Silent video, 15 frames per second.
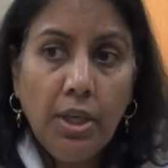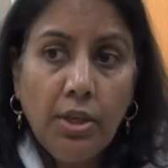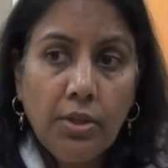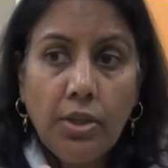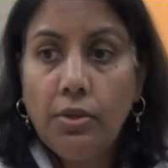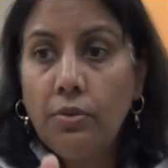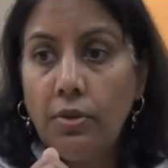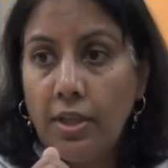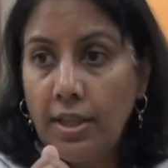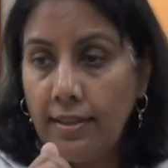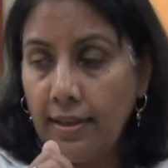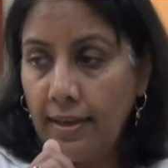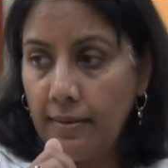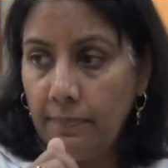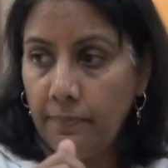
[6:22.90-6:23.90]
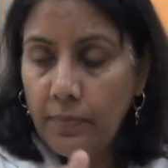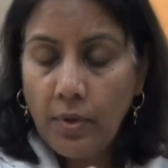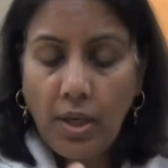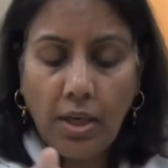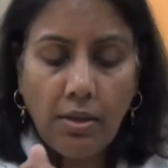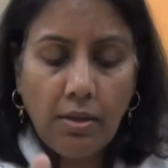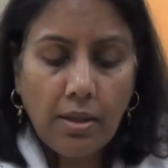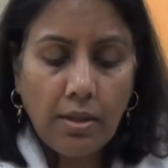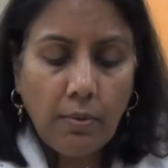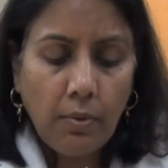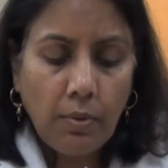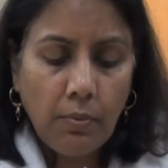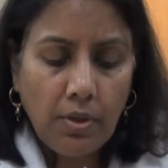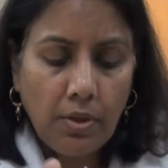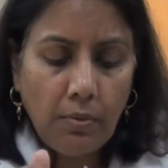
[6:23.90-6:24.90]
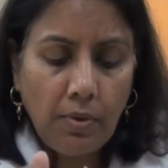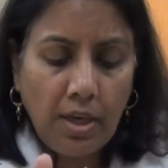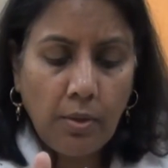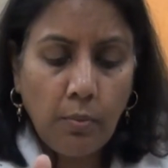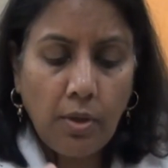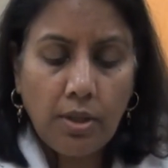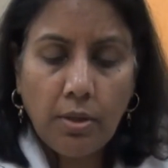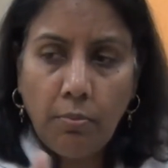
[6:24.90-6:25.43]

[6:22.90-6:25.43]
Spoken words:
you don't need that. Okay, you need the one with the red one.